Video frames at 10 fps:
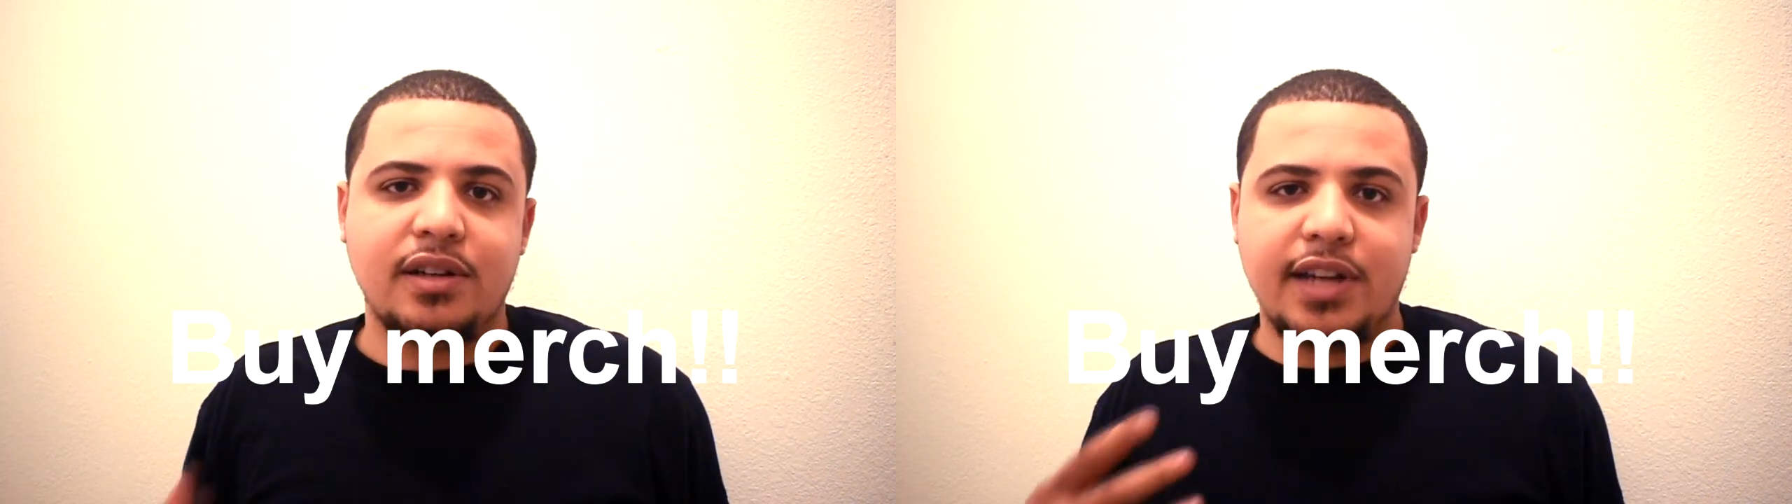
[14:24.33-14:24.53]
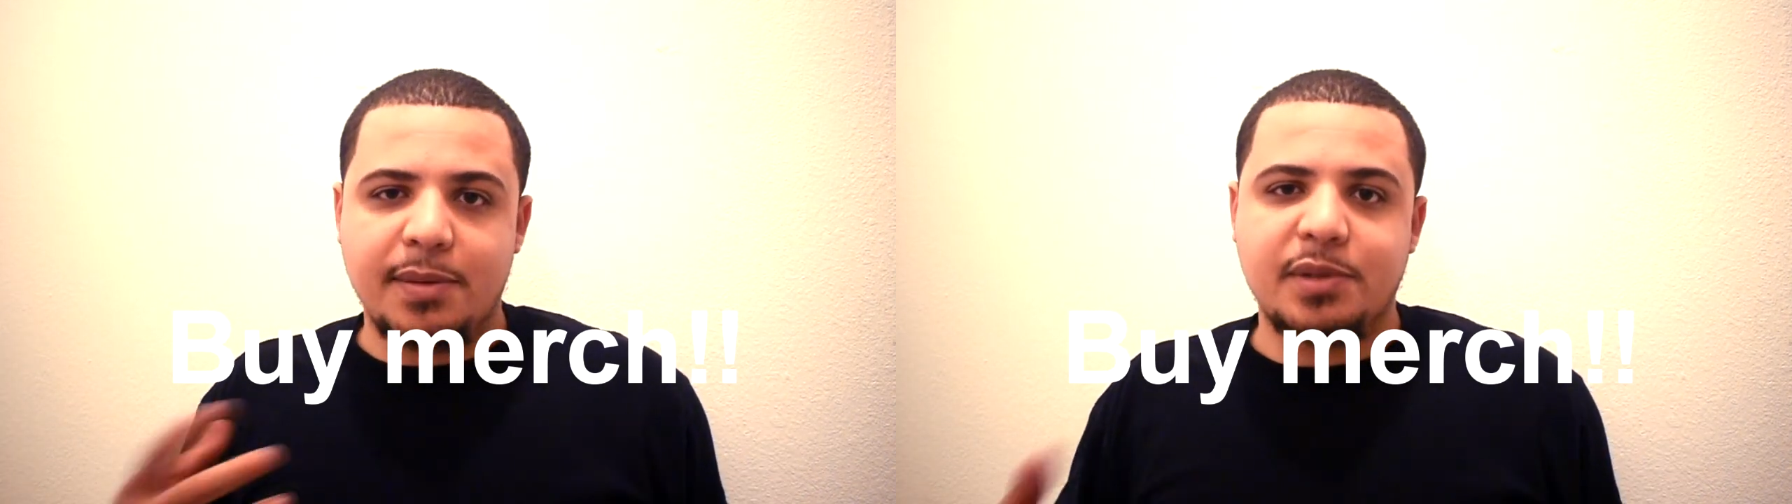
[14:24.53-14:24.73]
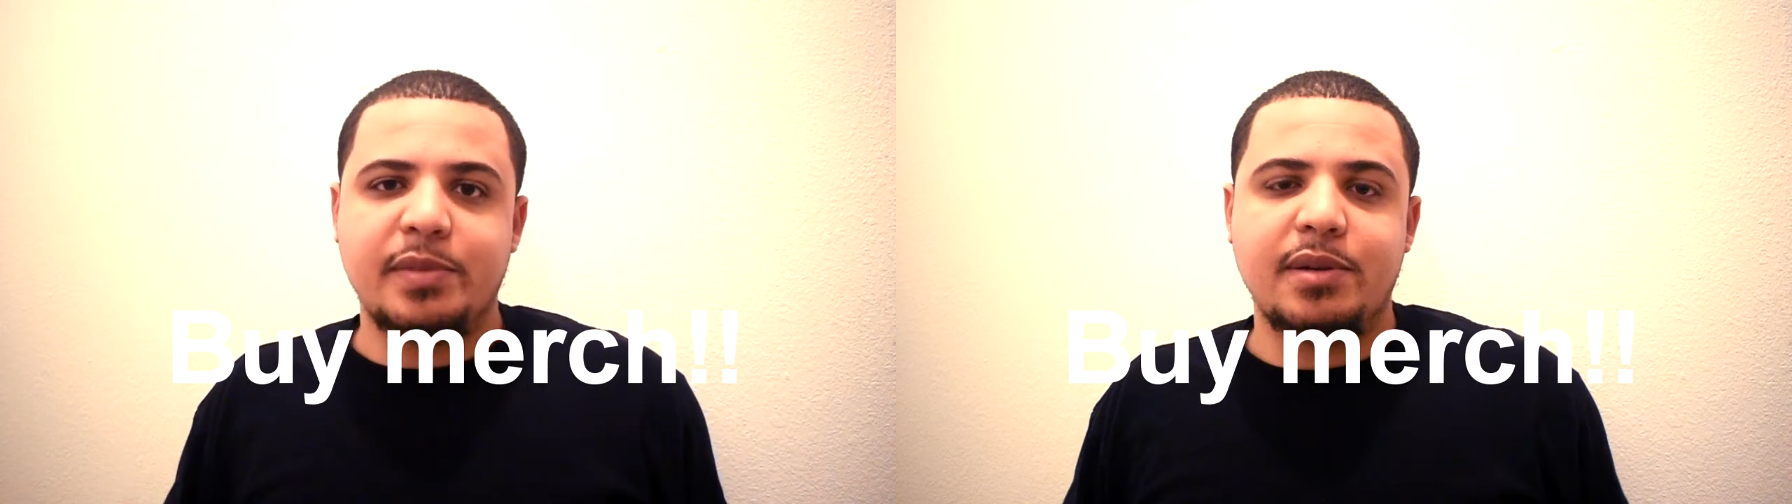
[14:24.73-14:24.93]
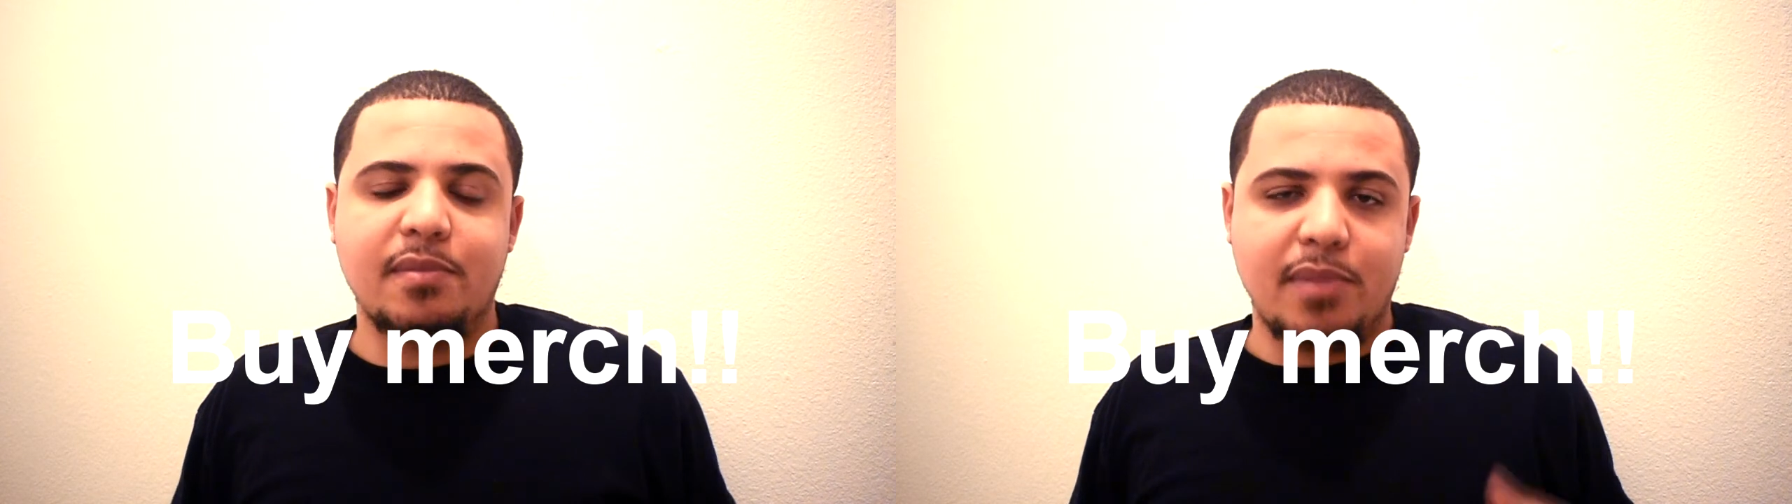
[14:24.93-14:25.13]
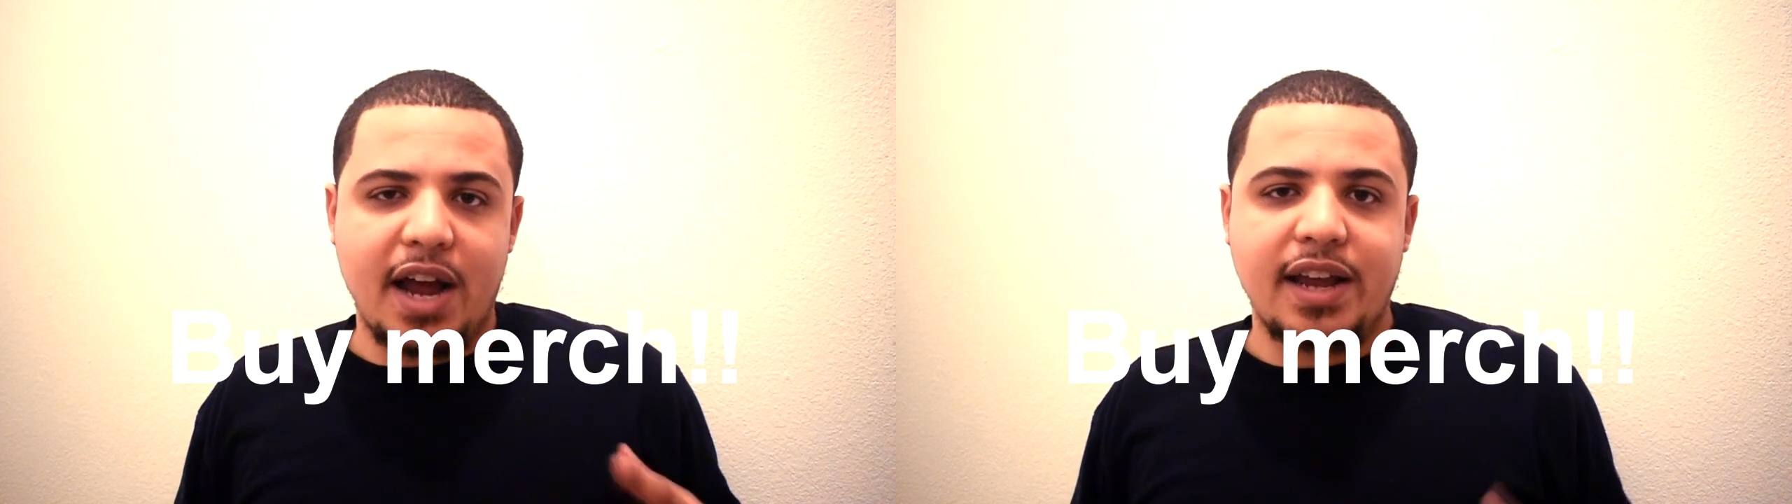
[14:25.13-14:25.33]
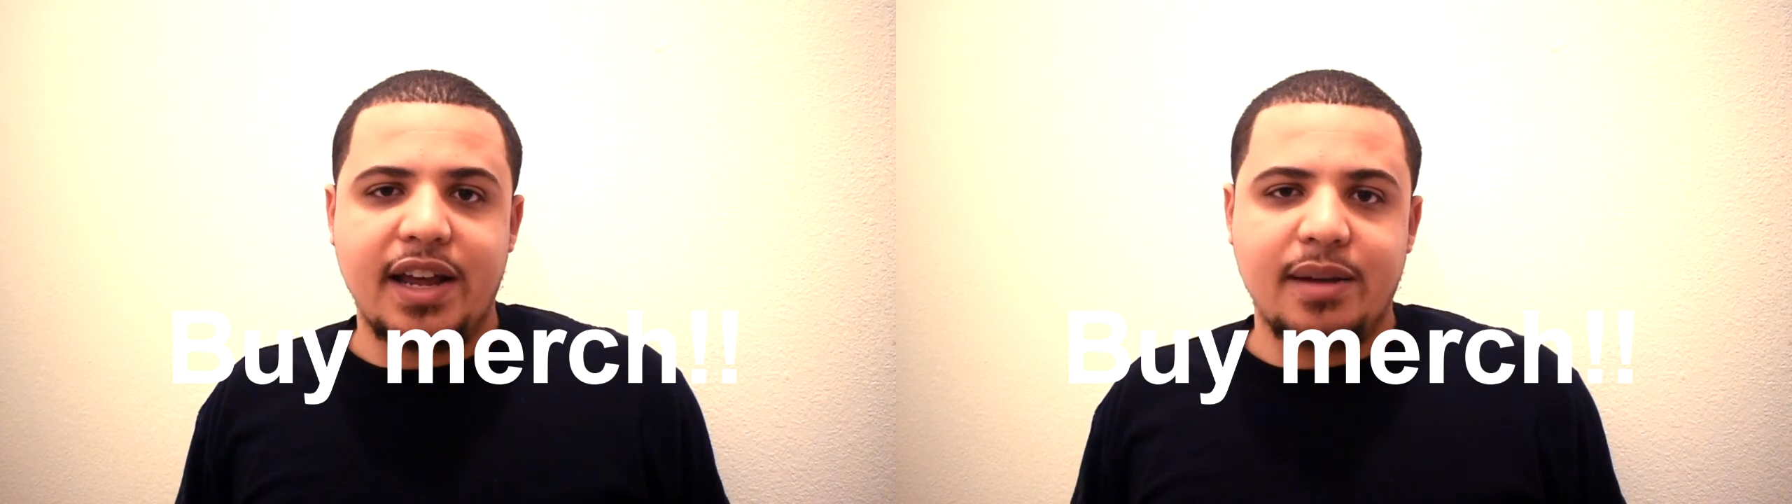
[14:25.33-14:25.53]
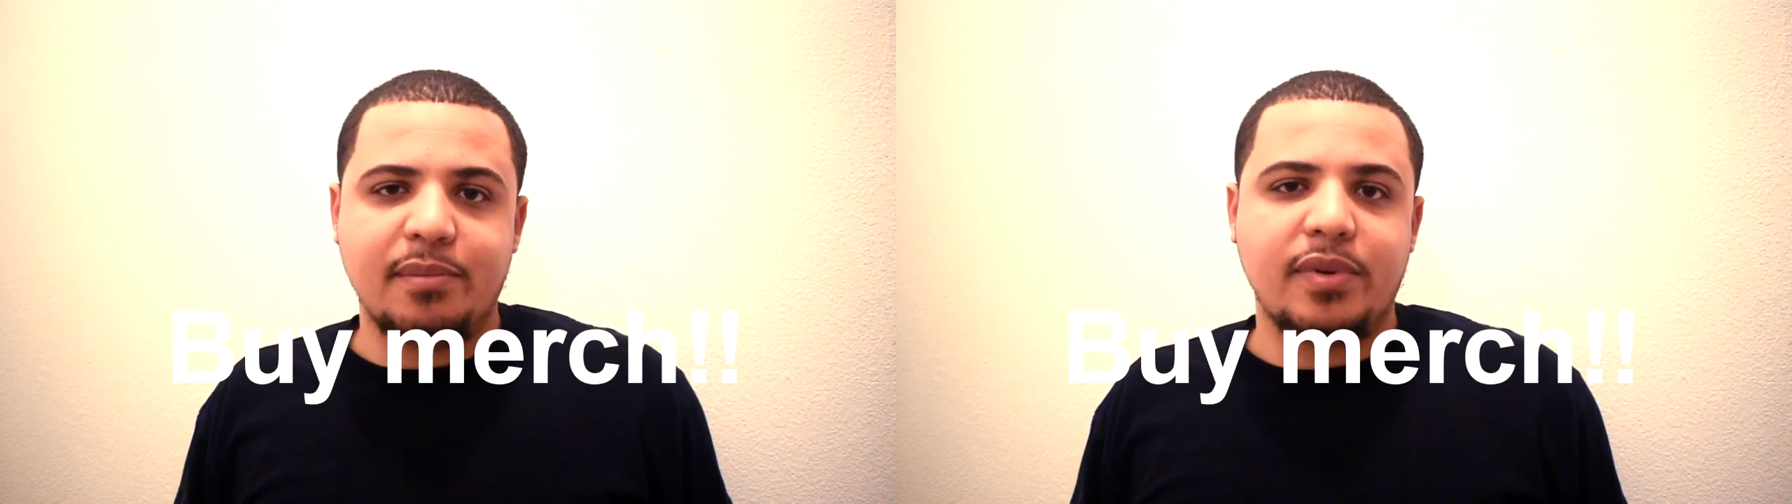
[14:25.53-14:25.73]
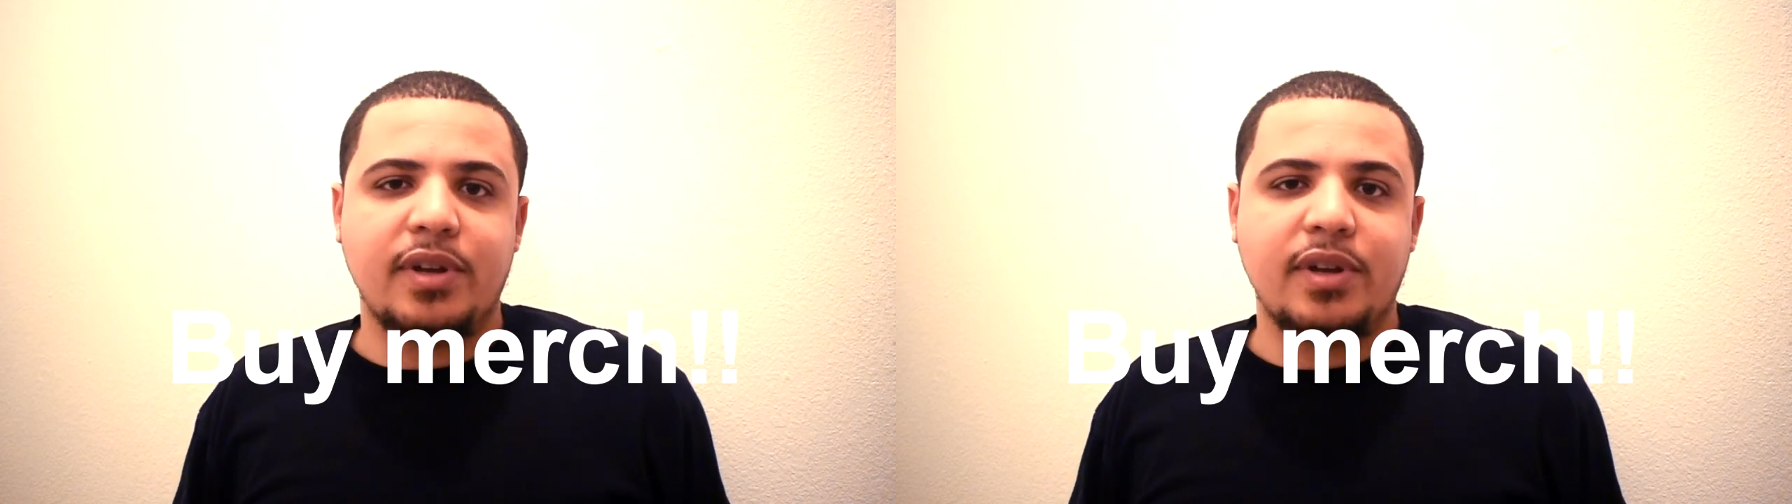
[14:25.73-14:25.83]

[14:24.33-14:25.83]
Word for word: Helps me buy hemp,